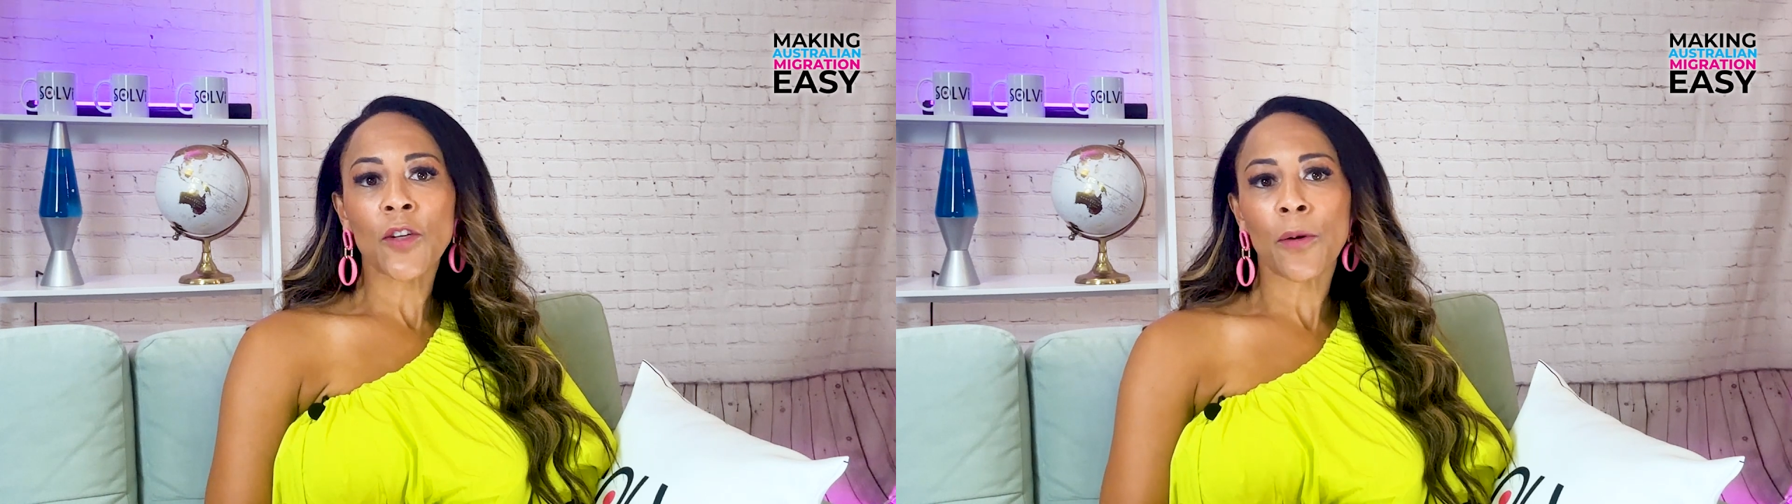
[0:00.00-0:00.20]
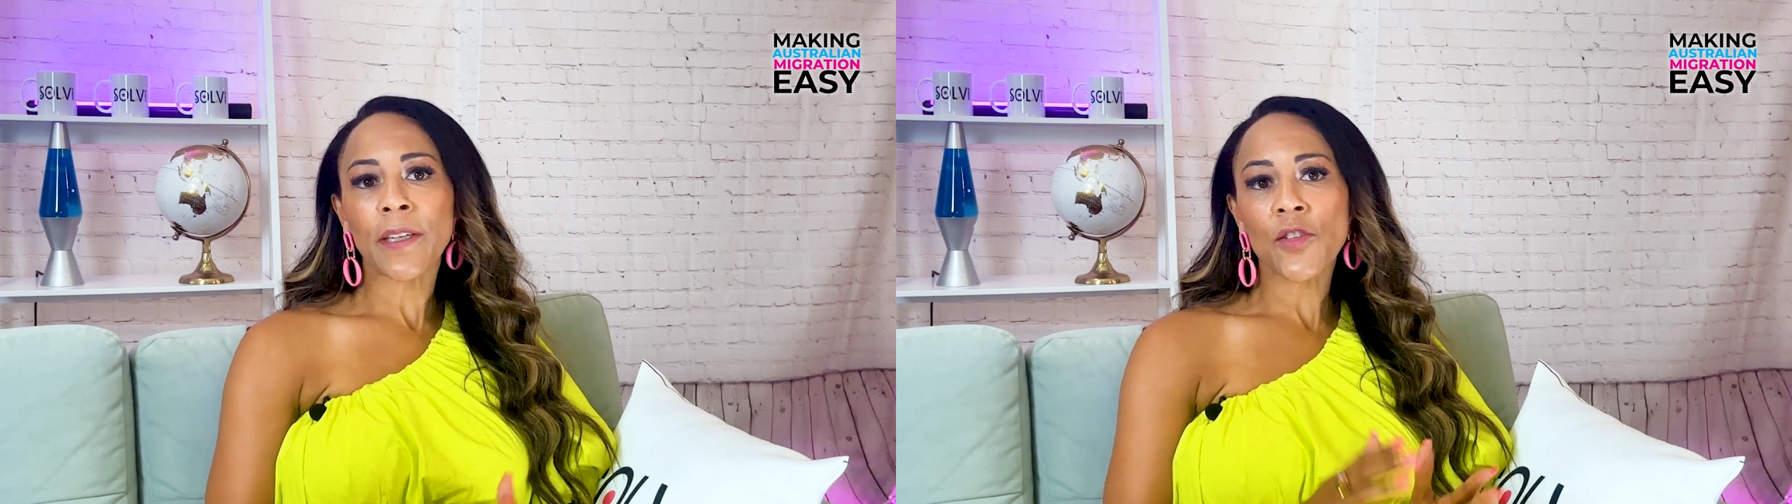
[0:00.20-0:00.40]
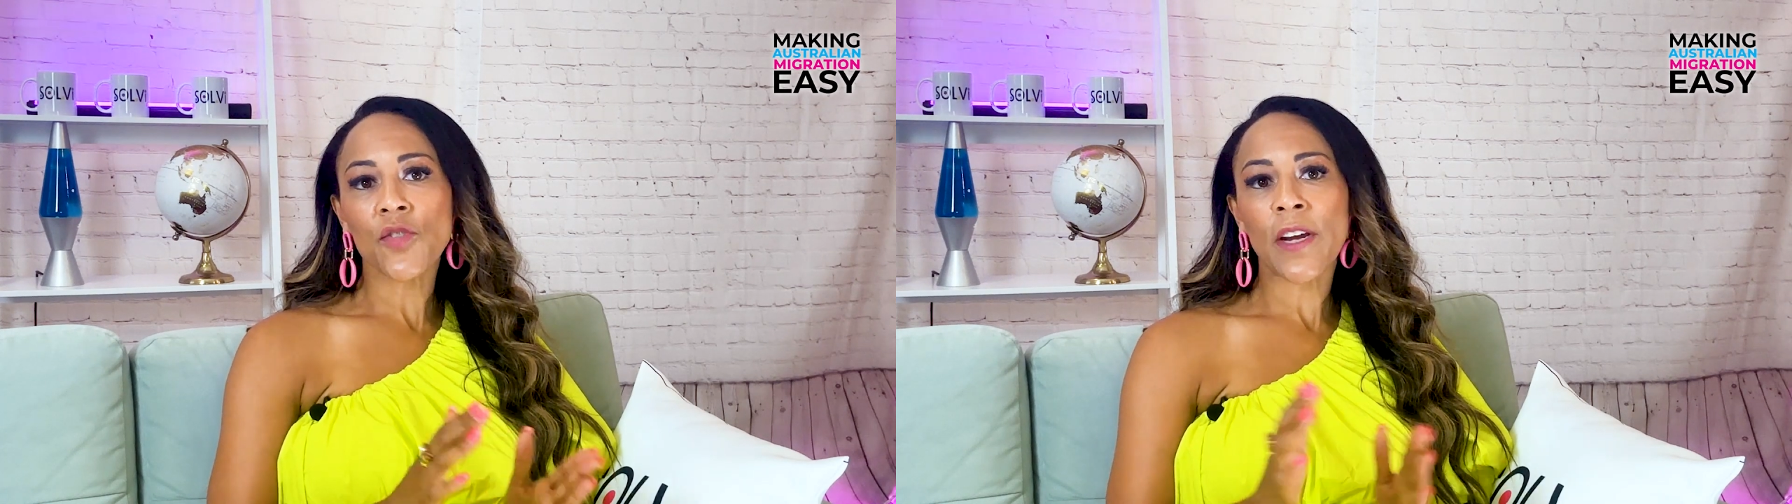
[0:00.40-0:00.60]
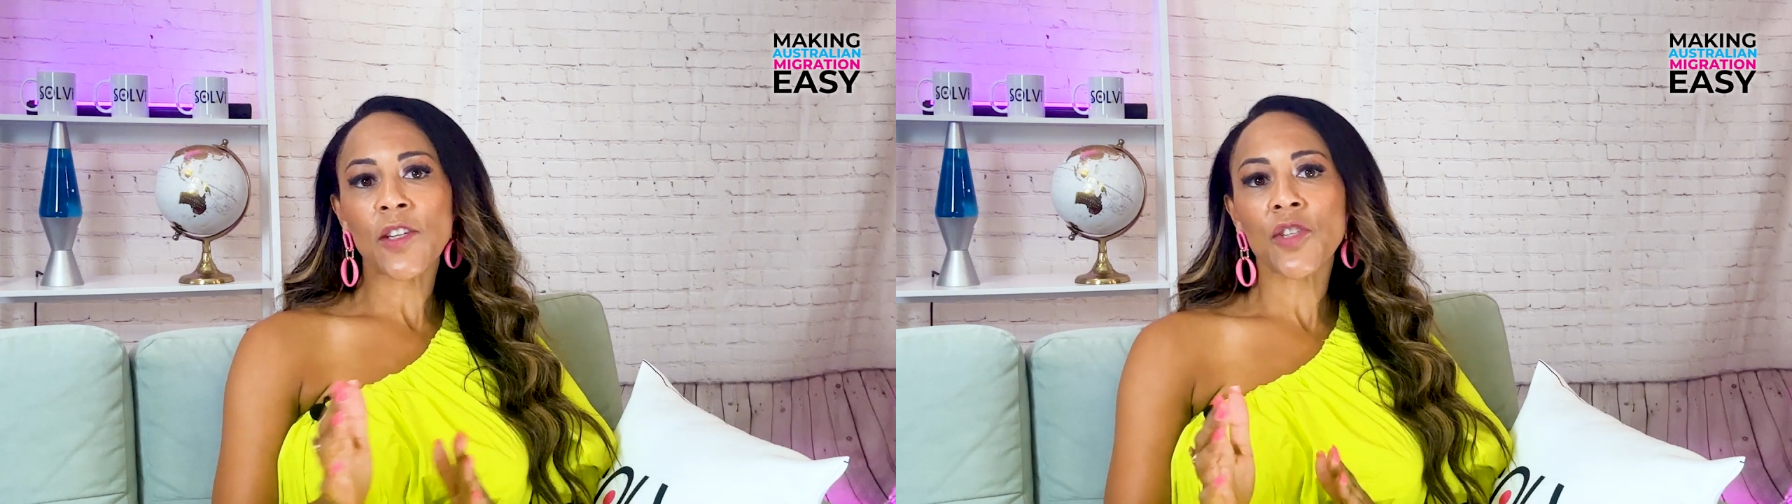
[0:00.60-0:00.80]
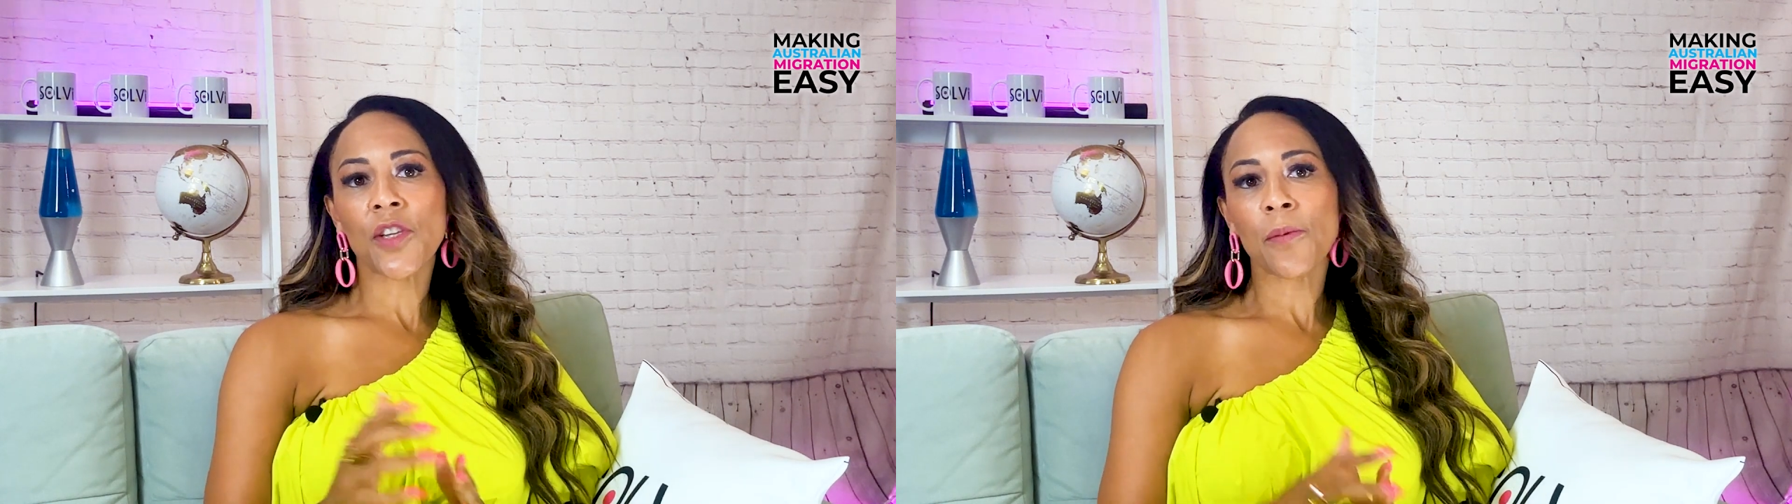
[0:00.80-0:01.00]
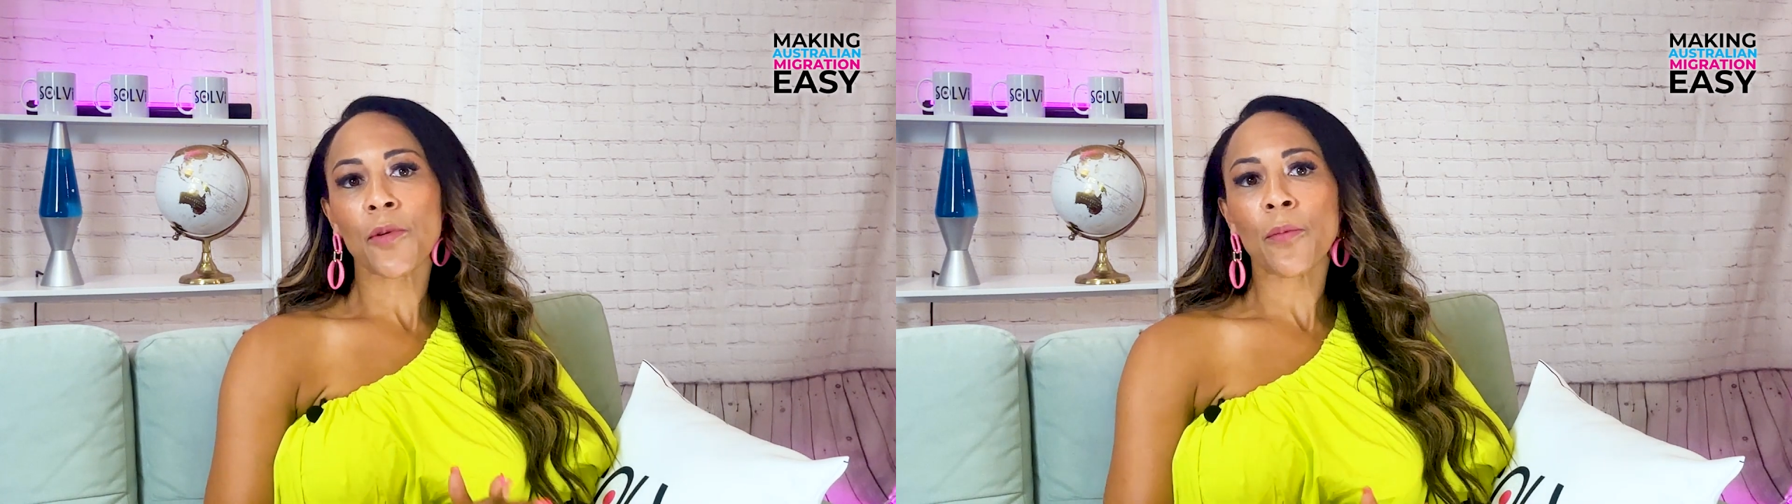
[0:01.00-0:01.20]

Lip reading: going straight to the